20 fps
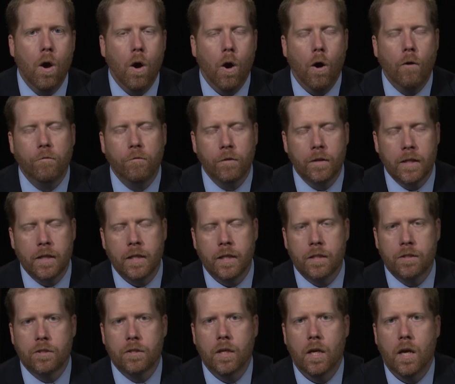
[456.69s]
Hopefully
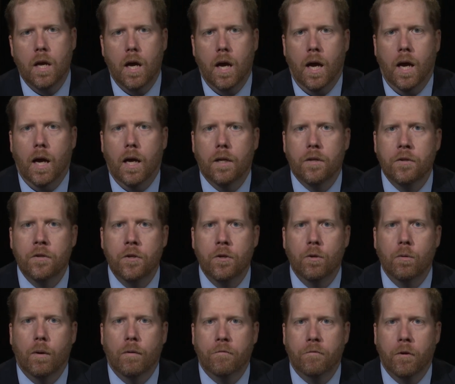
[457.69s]
this
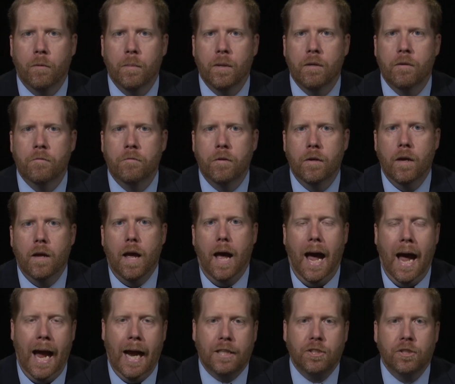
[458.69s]
new affirmative
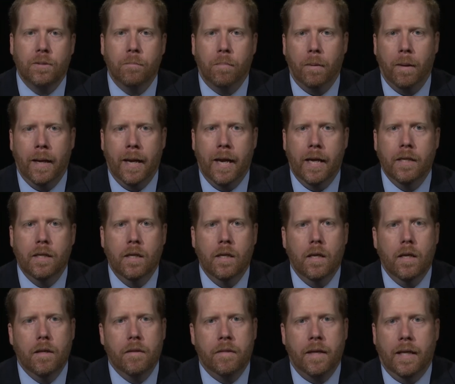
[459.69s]
action plan
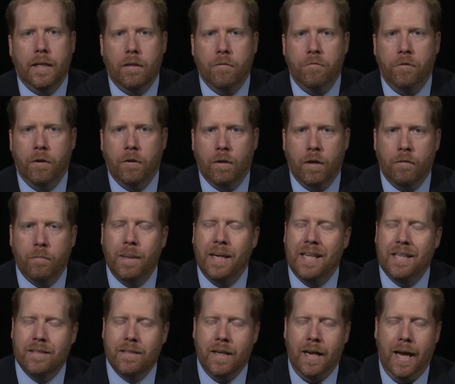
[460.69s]
that the federal government
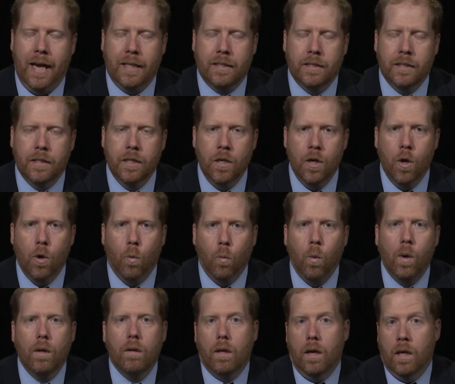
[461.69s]
has enacted
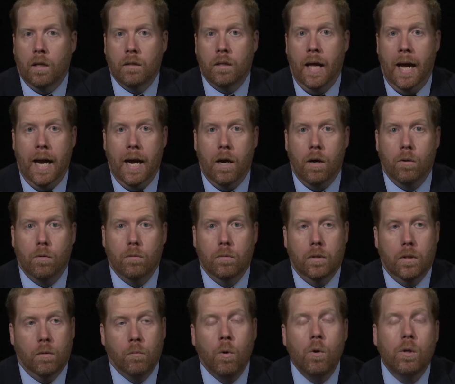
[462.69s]

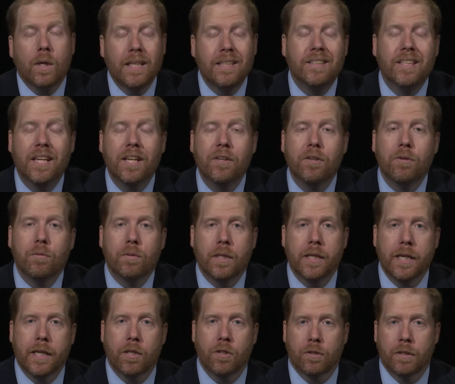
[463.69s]
will continue
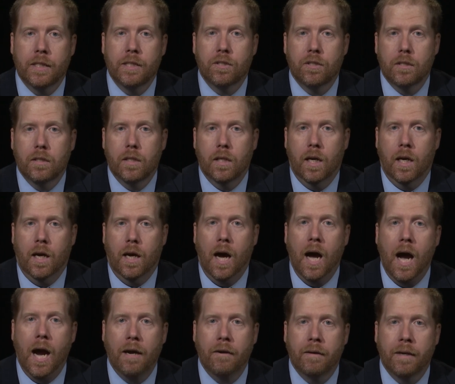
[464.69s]
the increased
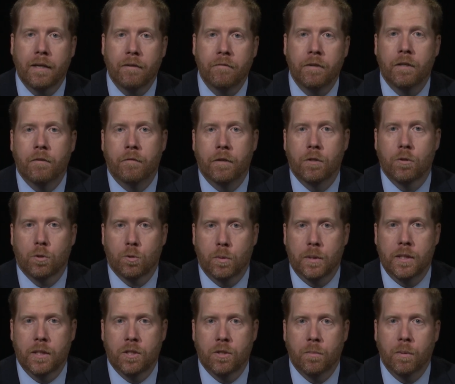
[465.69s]
hiring of individuals
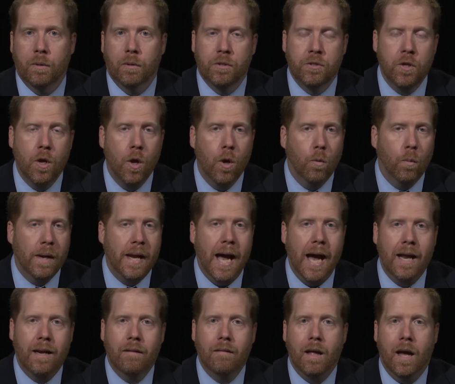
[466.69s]
with disabilities. We
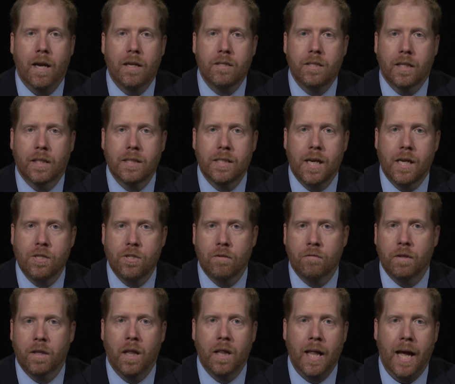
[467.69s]
had a lot of success
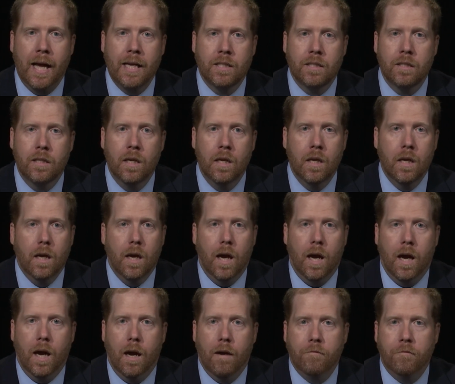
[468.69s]
over the last
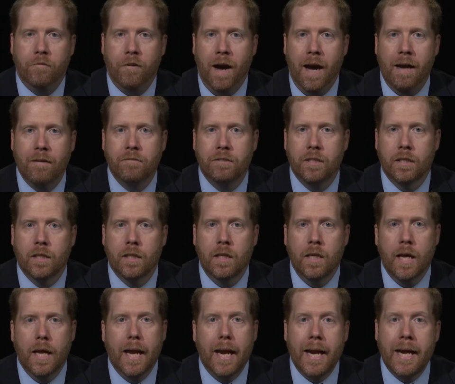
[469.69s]
5 to
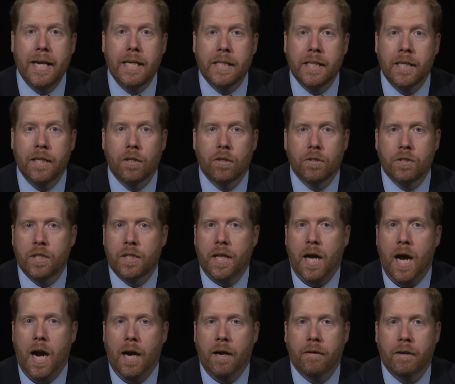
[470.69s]
8 years in the
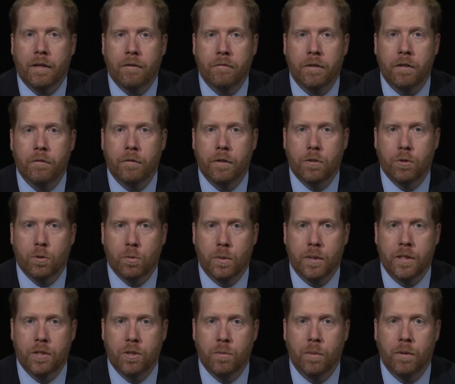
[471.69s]
hiring of individuals with
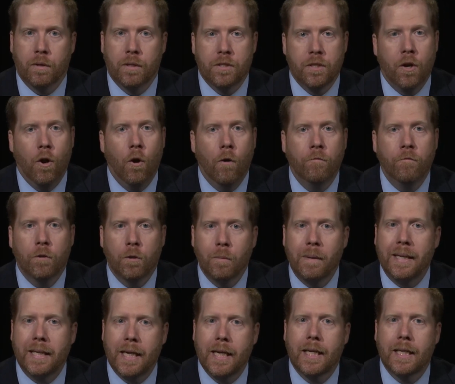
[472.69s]
disabilities, and hopefully
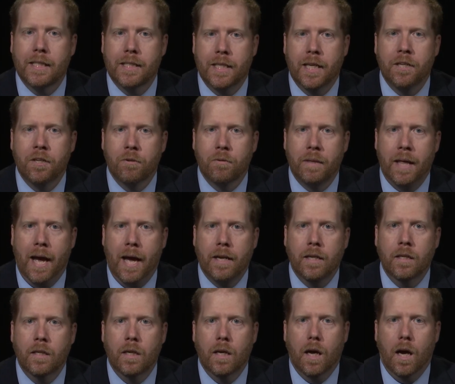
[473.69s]
we can continue that
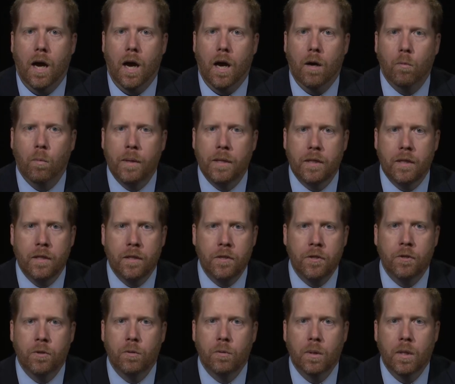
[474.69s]
with the
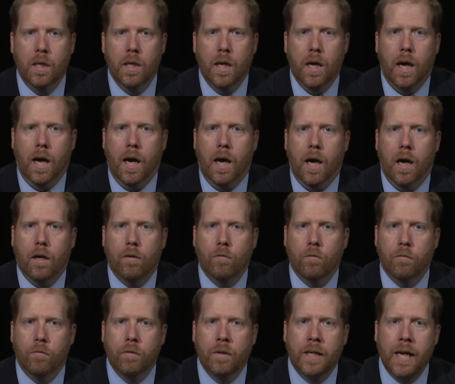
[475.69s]
new
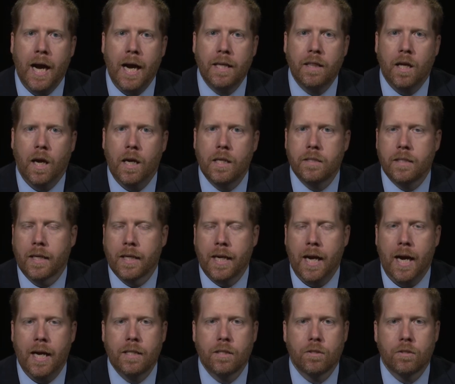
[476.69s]
guidelines and
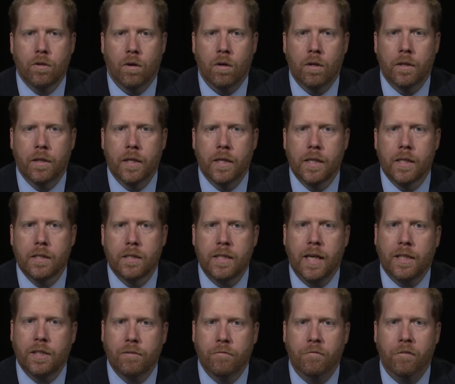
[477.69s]
guidance on the
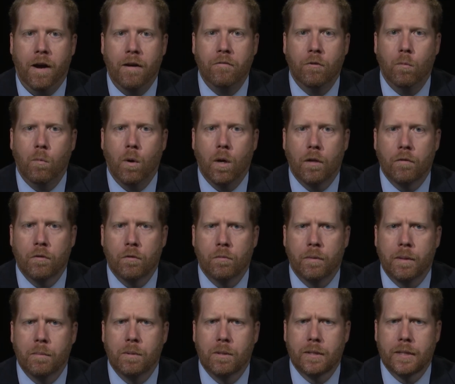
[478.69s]
Section 501 of the
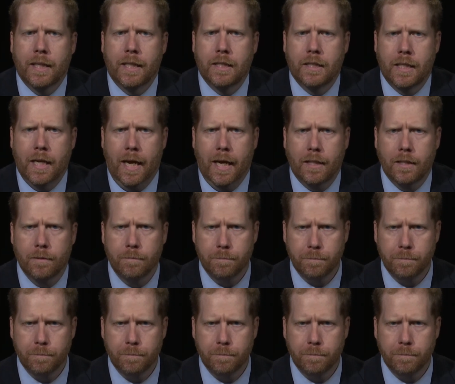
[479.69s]
Rehabilitation Act.